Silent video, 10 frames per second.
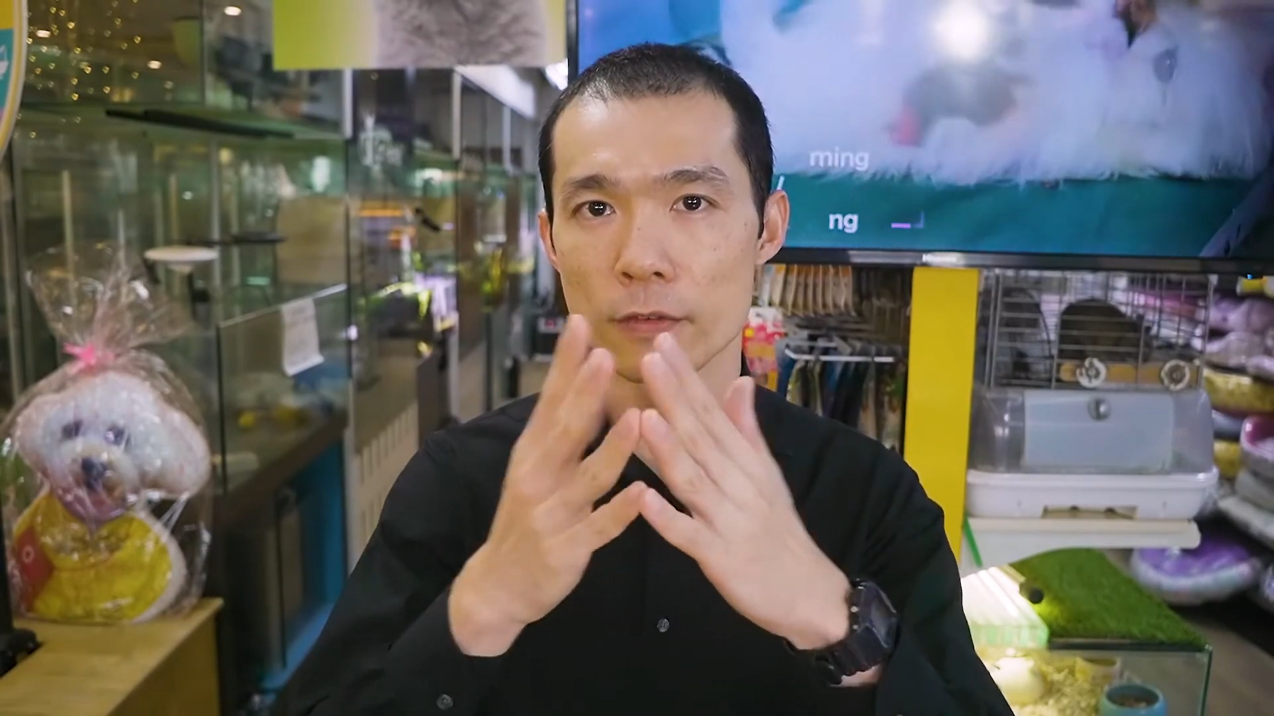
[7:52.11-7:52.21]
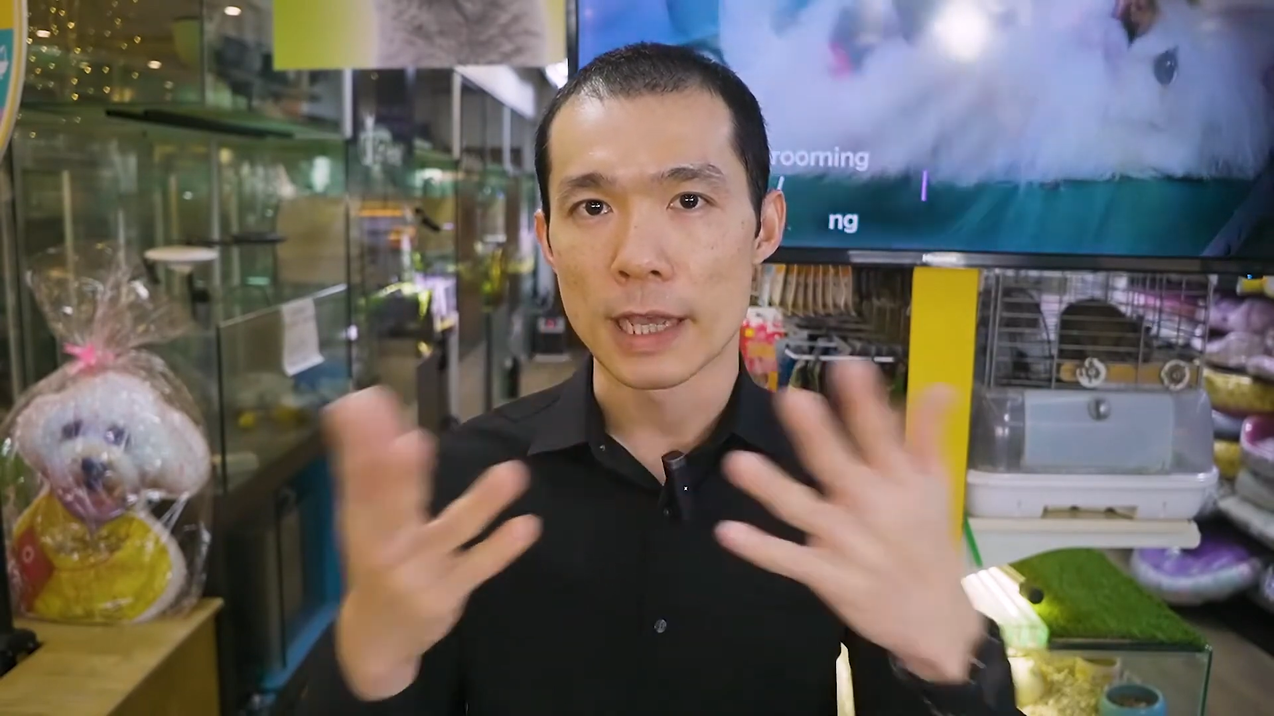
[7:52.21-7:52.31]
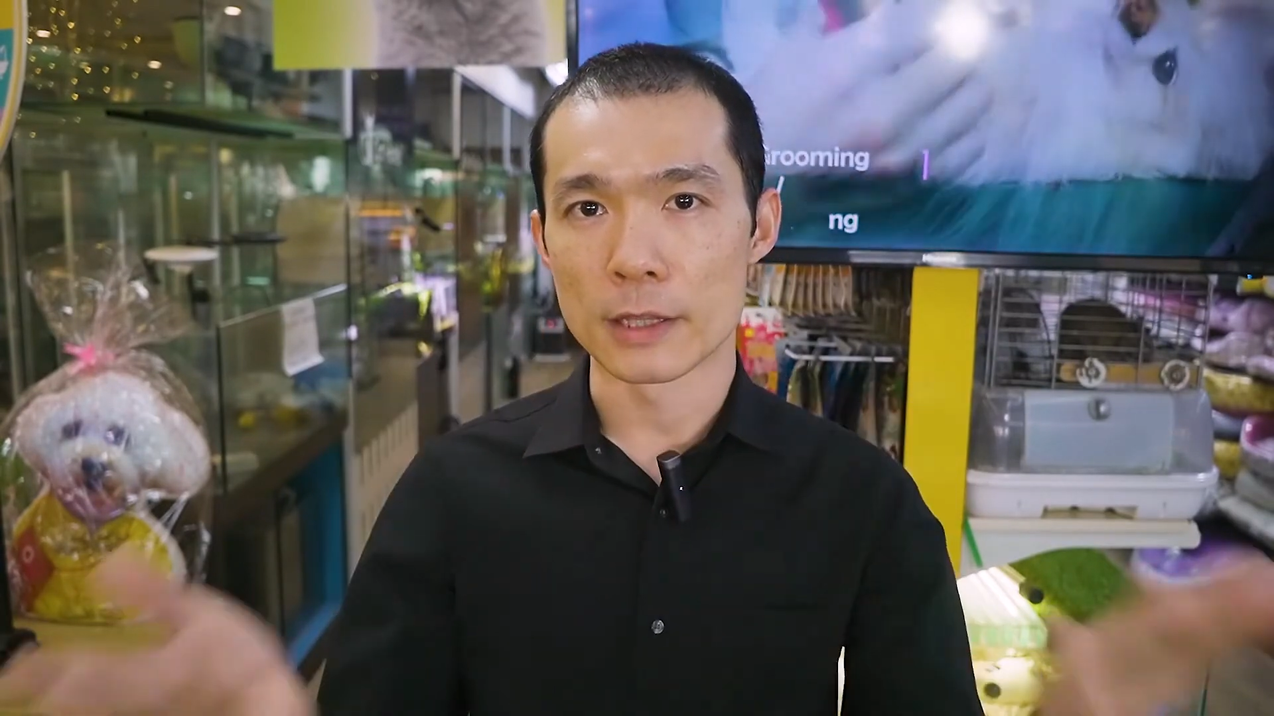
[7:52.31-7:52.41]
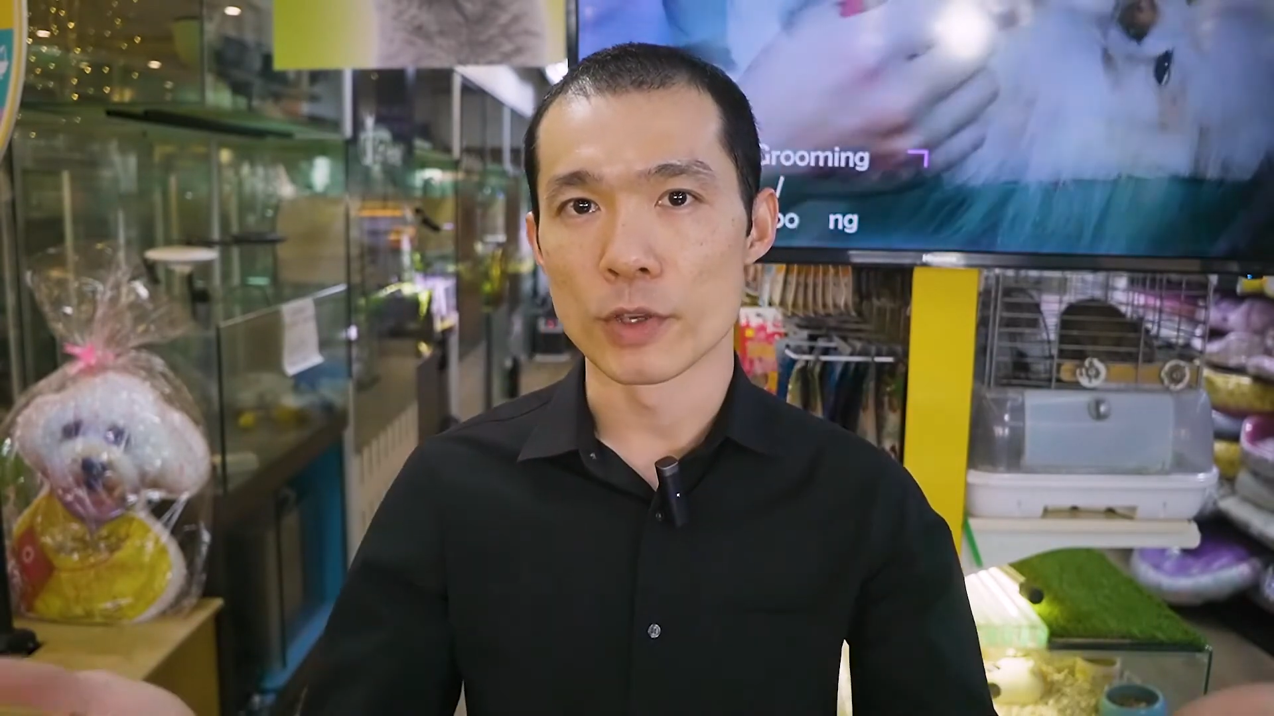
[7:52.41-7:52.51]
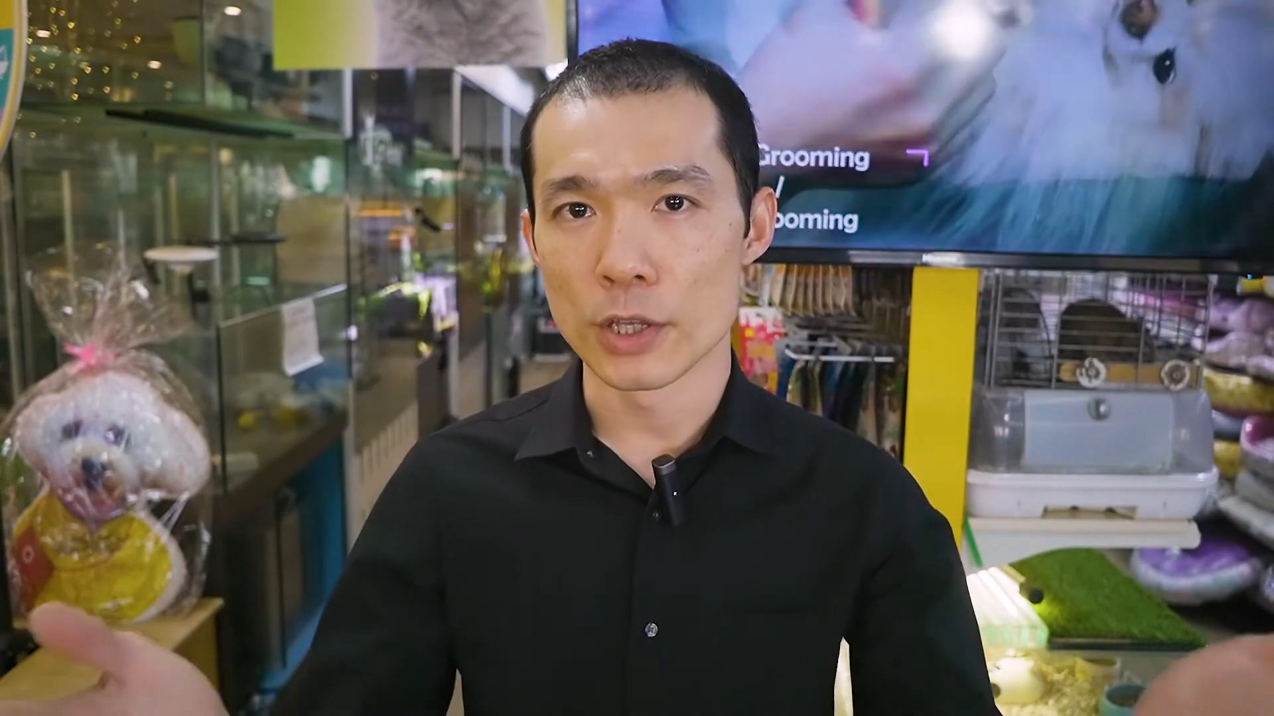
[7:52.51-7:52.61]
you
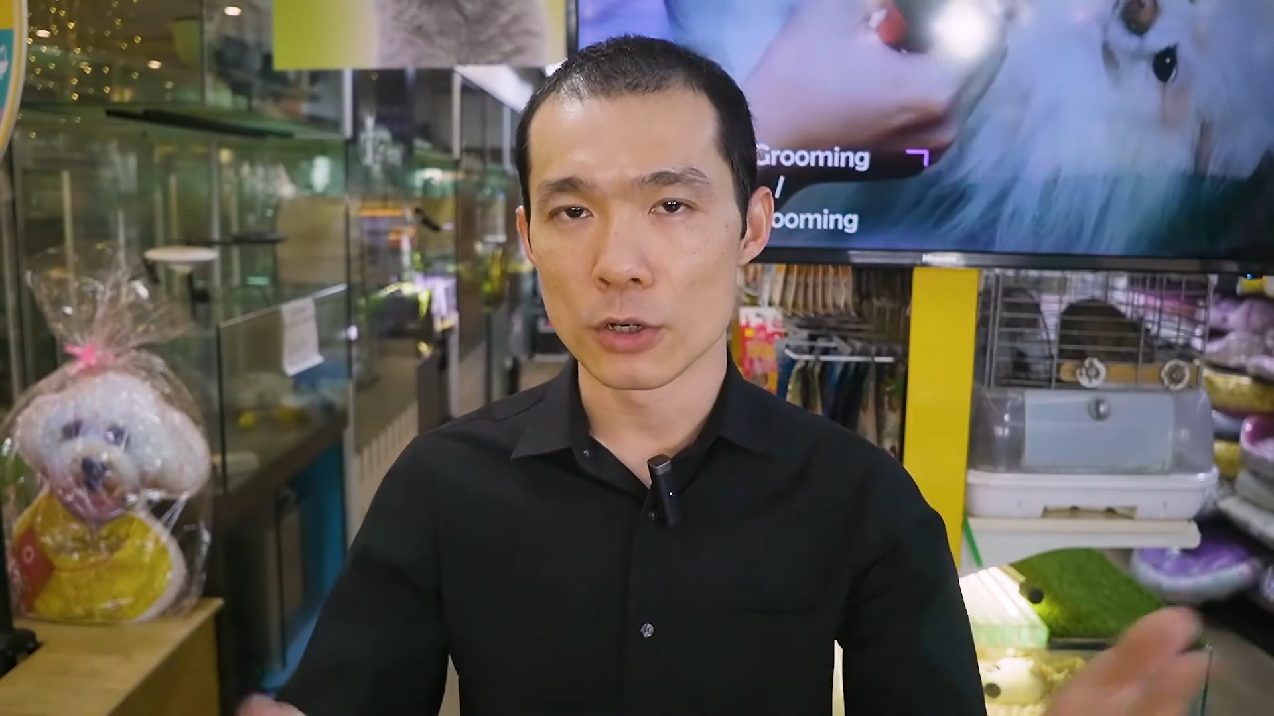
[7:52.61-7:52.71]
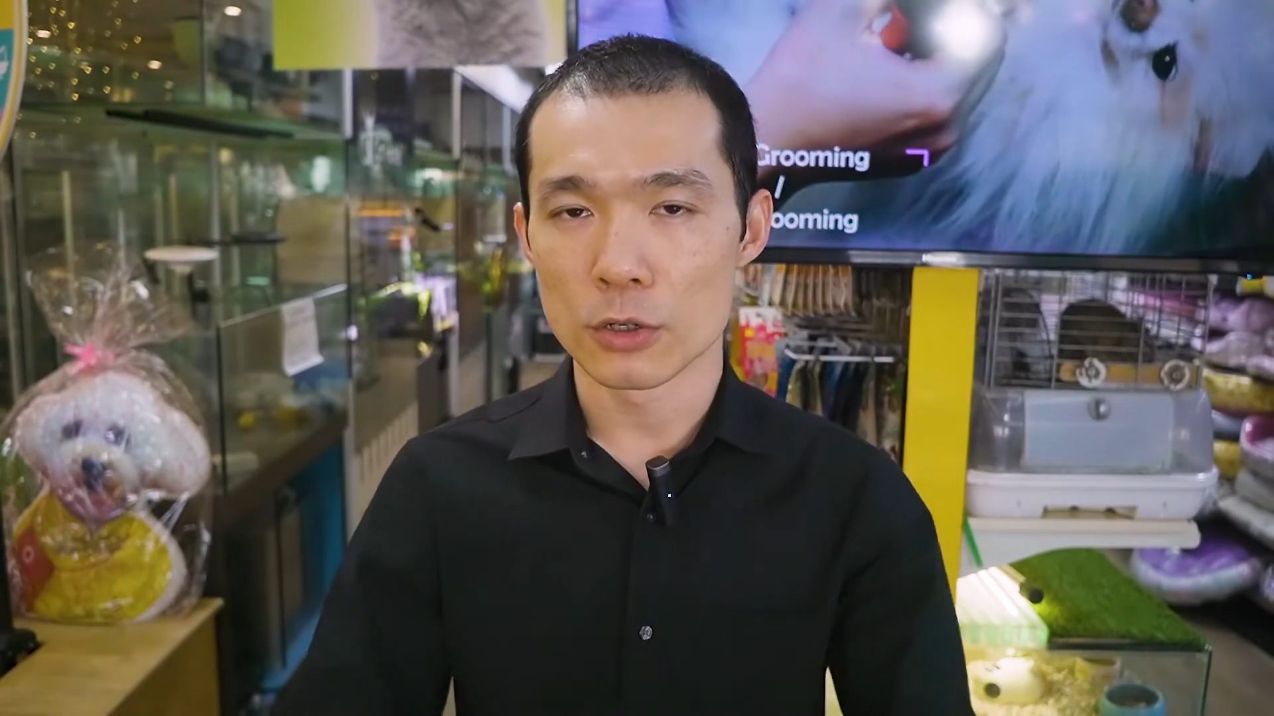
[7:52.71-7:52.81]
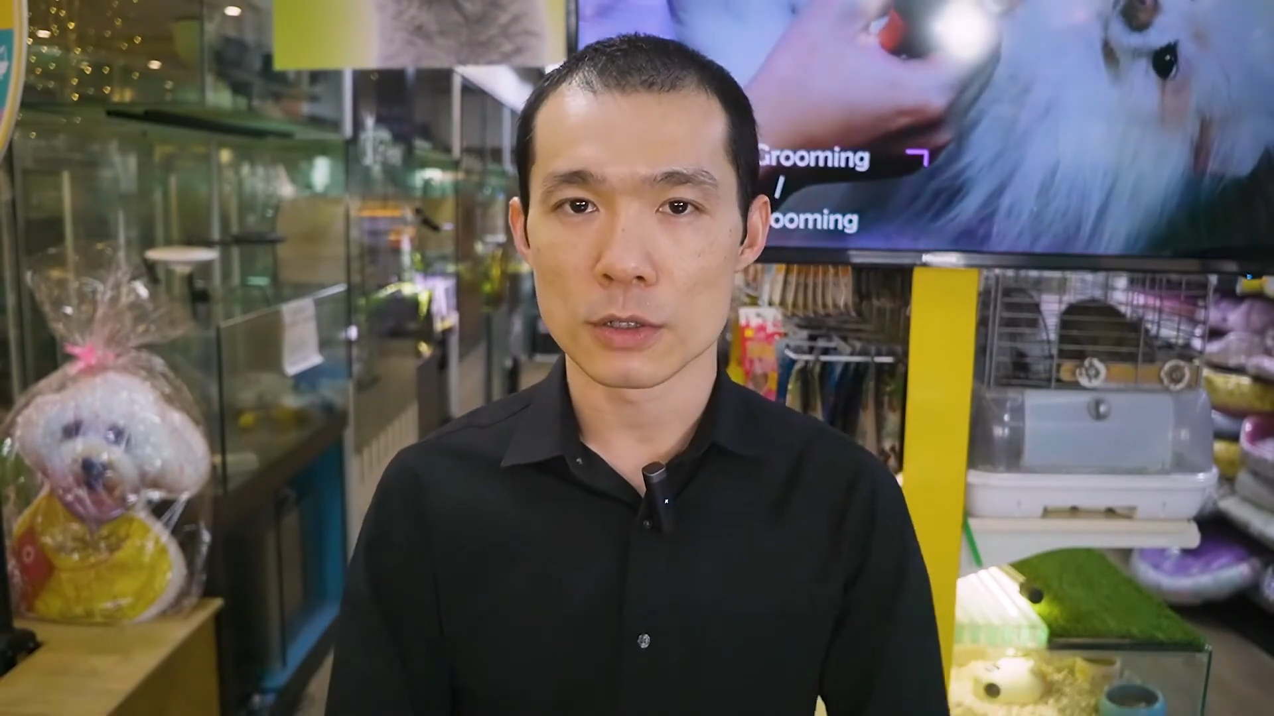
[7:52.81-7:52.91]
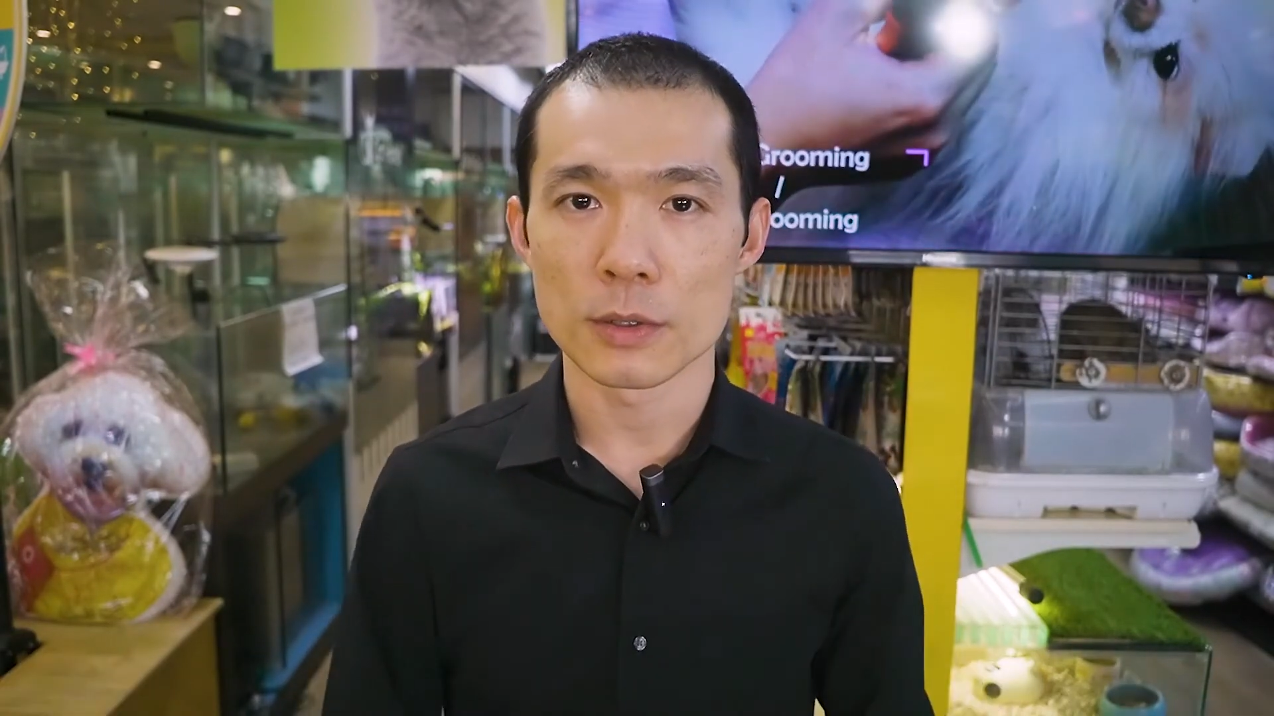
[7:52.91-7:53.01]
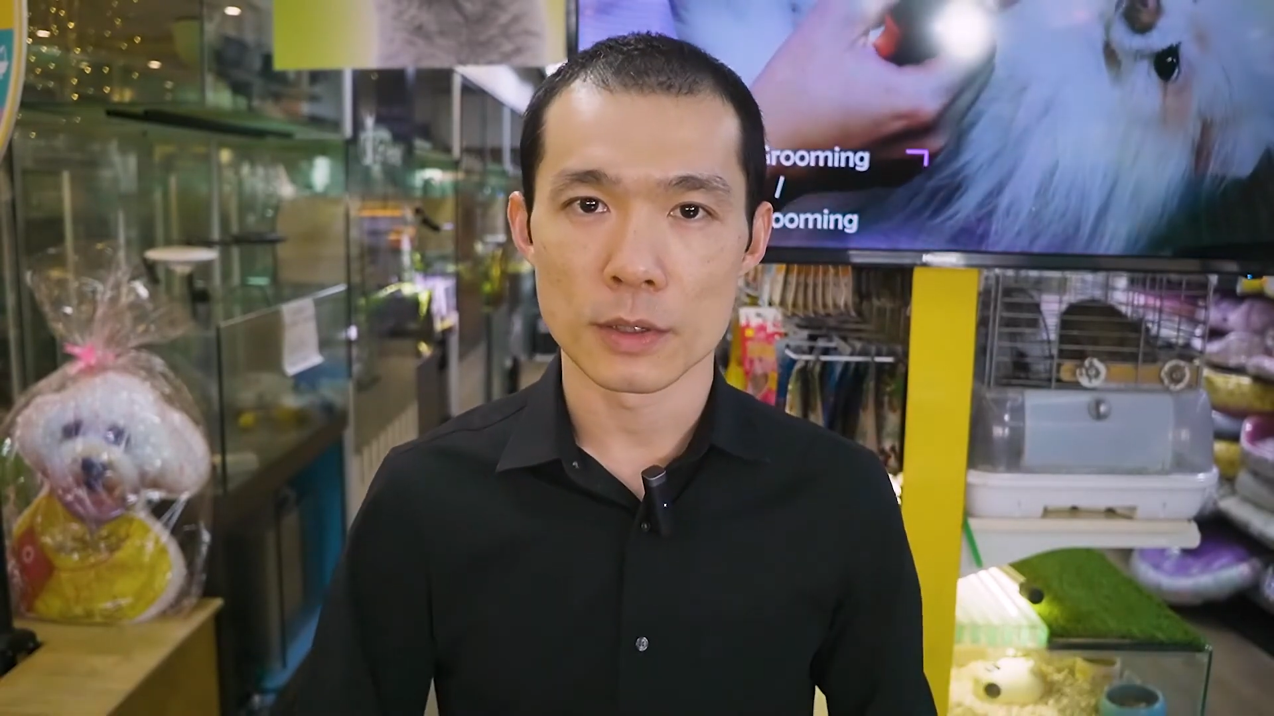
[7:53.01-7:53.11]
like the video,